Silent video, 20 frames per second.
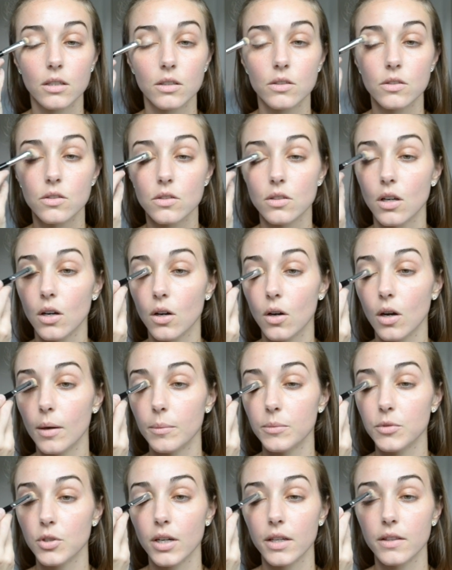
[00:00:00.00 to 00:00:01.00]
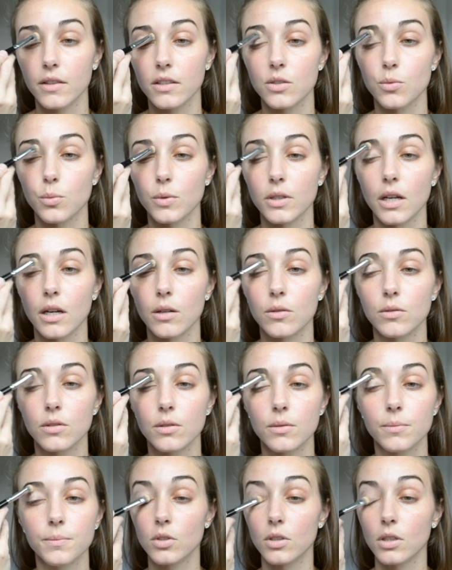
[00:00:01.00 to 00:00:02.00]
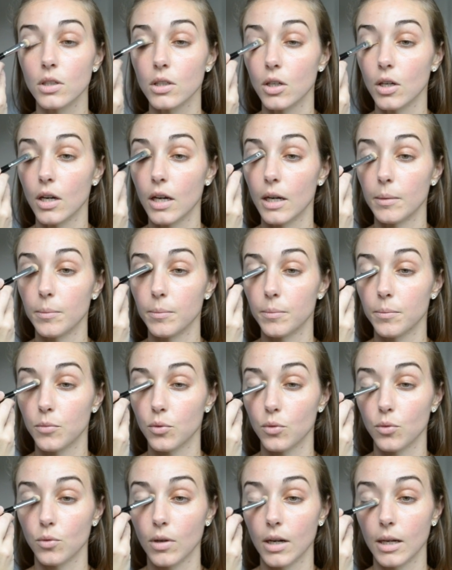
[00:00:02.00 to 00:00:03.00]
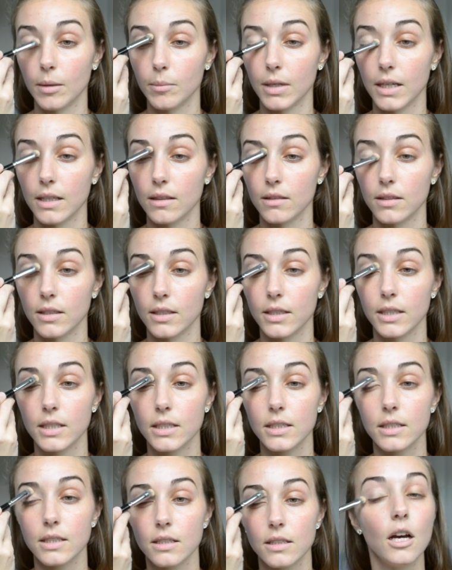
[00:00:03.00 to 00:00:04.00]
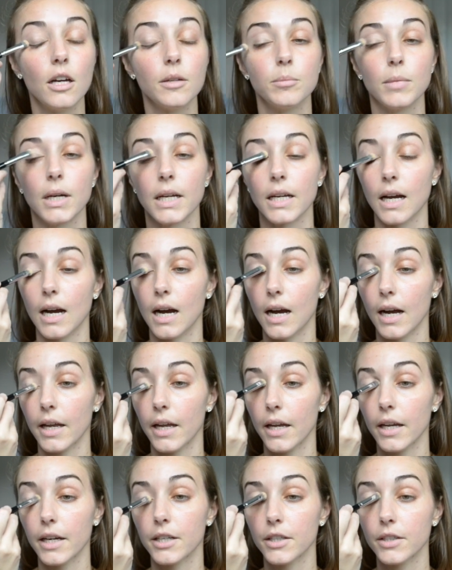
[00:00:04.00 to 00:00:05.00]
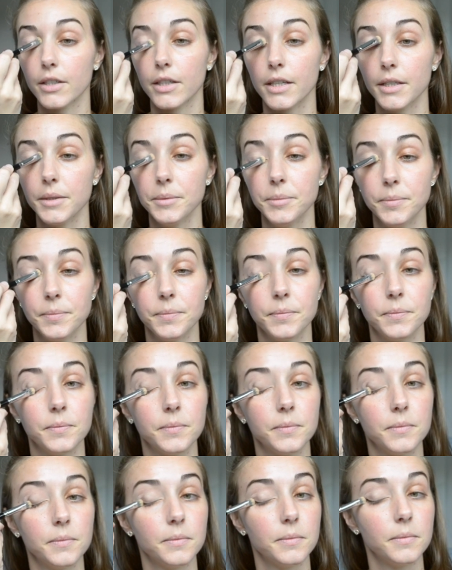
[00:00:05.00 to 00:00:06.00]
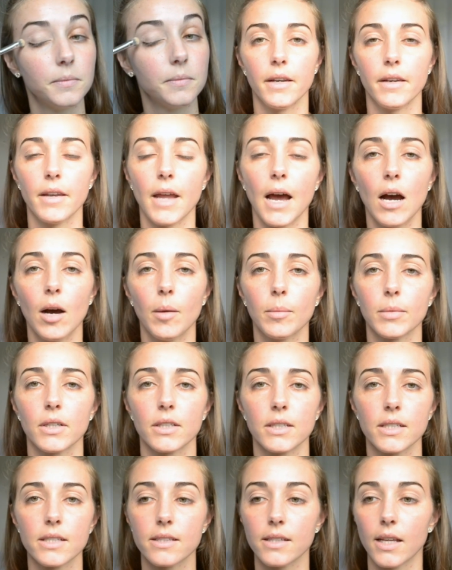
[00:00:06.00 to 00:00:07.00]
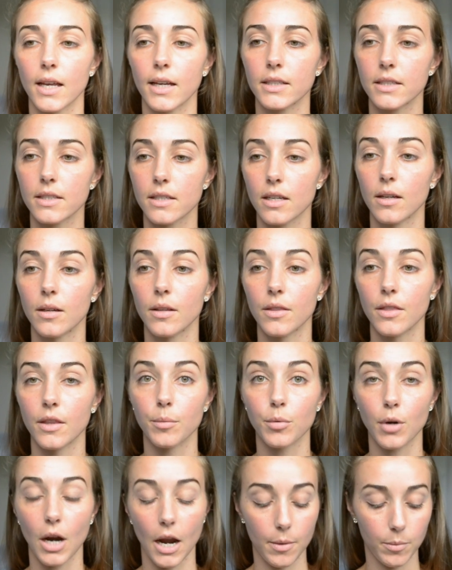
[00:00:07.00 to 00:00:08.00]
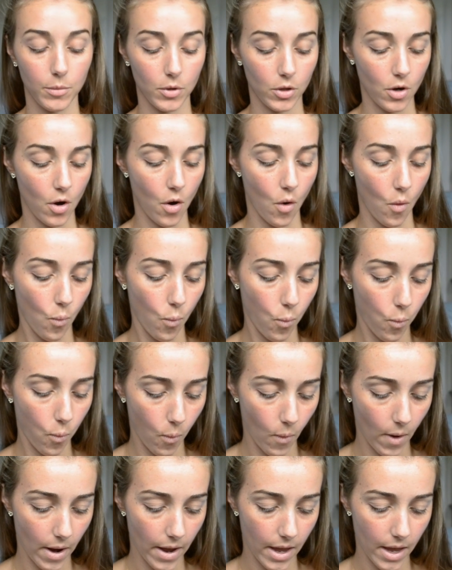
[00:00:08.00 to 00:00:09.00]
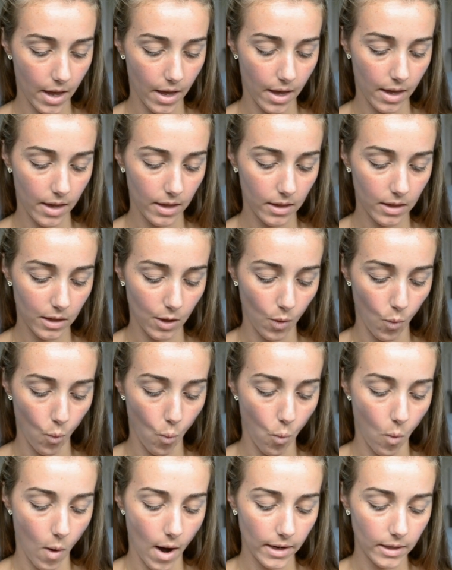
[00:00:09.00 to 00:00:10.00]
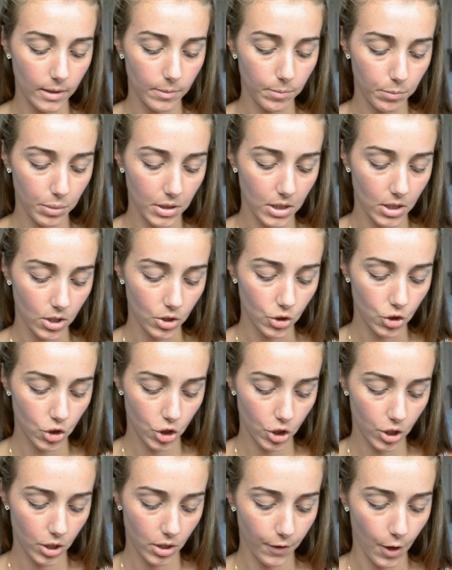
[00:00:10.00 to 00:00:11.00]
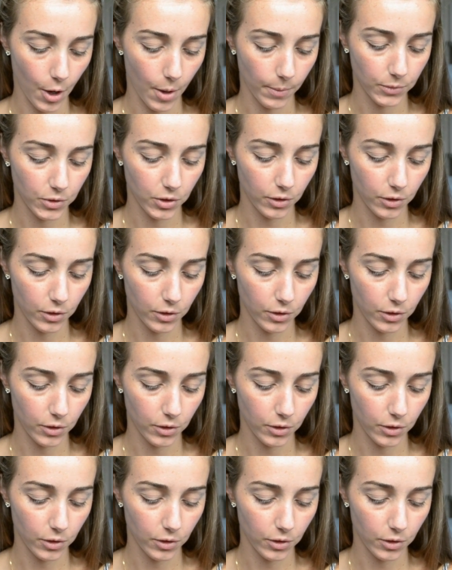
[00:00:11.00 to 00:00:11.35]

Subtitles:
So I'm trying this one out. I'm going to go ahead and prime my lid and my eye area. Now I'm gonna set the primer with White Peach from